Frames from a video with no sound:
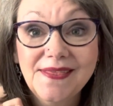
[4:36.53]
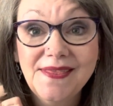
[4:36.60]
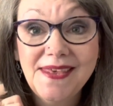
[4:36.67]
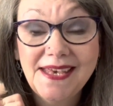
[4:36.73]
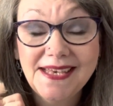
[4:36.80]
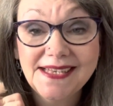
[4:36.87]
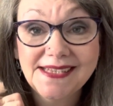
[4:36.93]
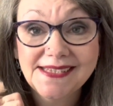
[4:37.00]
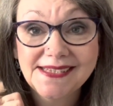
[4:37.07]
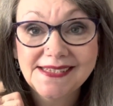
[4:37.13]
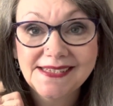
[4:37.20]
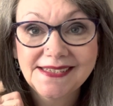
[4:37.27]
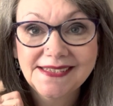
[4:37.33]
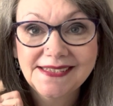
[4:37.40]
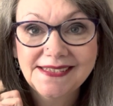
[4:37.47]
This
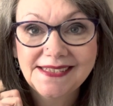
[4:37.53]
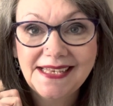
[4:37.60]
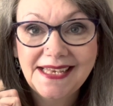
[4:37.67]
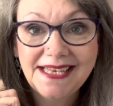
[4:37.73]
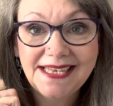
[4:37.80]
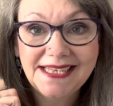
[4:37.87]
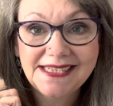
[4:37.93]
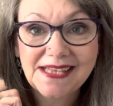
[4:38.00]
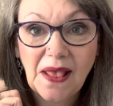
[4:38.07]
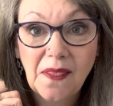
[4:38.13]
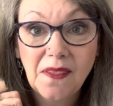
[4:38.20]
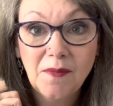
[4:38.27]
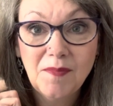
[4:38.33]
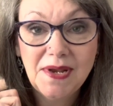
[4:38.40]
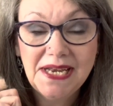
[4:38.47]
is
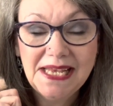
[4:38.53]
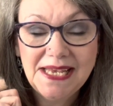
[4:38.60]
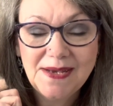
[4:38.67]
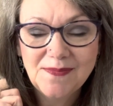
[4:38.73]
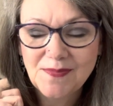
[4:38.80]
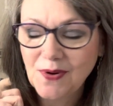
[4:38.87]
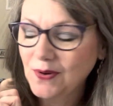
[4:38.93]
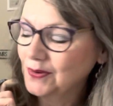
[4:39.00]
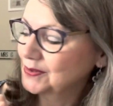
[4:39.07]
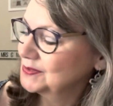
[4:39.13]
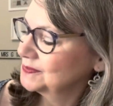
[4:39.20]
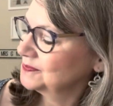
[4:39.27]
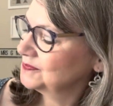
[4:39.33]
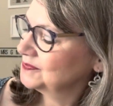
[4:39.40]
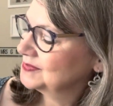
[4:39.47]
the mini
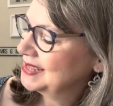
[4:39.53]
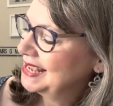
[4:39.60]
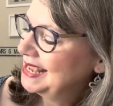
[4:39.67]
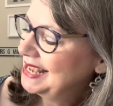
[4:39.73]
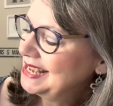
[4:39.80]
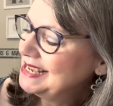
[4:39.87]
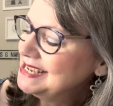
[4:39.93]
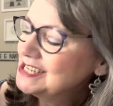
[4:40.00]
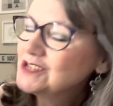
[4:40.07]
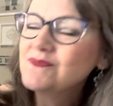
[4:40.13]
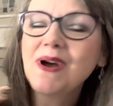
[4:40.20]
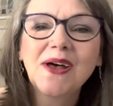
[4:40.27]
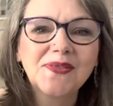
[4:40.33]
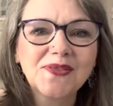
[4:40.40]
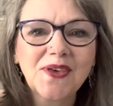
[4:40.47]
box. Each
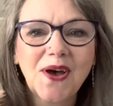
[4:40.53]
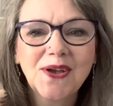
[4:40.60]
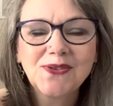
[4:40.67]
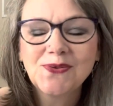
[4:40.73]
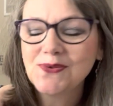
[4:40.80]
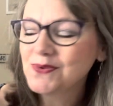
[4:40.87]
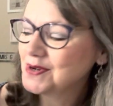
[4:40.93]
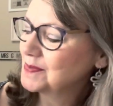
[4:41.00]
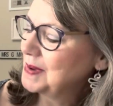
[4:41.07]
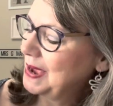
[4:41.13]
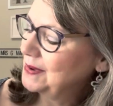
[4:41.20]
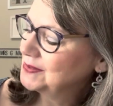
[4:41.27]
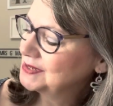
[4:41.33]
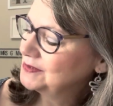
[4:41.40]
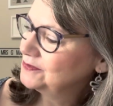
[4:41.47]
month I talk
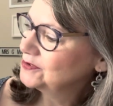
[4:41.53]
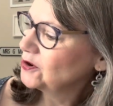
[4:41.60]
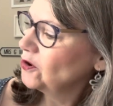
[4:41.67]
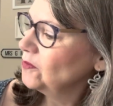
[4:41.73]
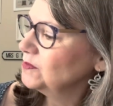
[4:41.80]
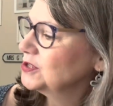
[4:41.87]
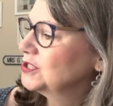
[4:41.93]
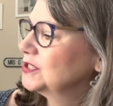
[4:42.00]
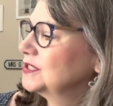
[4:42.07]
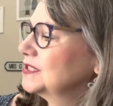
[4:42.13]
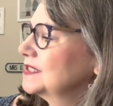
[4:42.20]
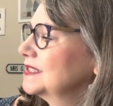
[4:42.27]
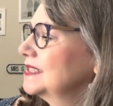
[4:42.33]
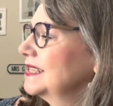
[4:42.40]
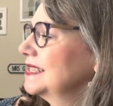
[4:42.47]
about the different
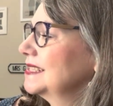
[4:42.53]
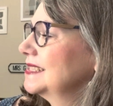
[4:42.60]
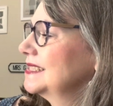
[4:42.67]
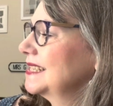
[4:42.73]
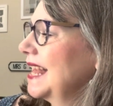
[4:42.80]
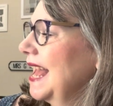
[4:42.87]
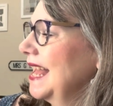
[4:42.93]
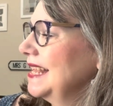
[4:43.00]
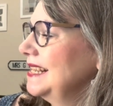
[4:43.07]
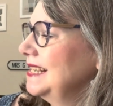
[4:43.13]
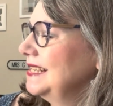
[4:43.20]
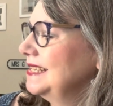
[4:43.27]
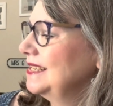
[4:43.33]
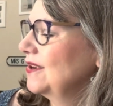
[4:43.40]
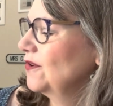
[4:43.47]
options that
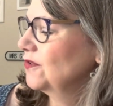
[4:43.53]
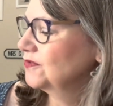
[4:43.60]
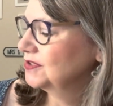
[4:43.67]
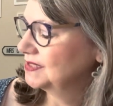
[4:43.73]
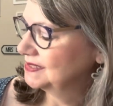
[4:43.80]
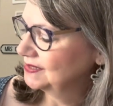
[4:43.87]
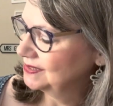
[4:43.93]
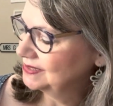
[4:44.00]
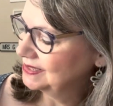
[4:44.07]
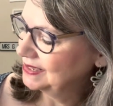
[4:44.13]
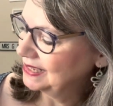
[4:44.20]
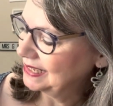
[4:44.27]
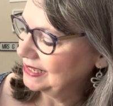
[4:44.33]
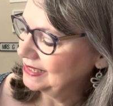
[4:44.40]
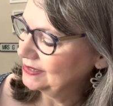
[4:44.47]
Hayley offers
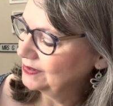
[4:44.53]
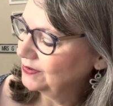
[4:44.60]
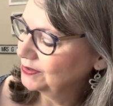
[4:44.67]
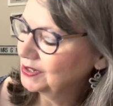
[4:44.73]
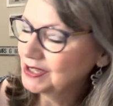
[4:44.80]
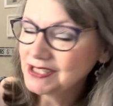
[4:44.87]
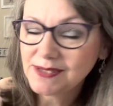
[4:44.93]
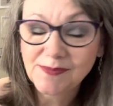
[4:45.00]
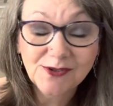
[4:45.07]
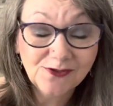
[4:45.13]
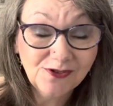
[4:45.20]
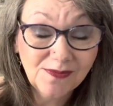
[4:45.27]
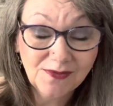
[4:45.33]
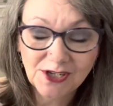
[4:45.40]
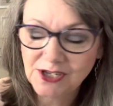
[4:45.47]
on her
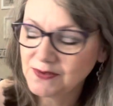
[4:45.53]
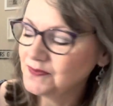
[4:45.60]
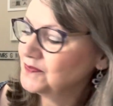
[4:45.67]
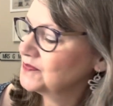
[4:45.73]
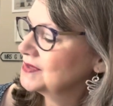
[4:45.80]
subscription.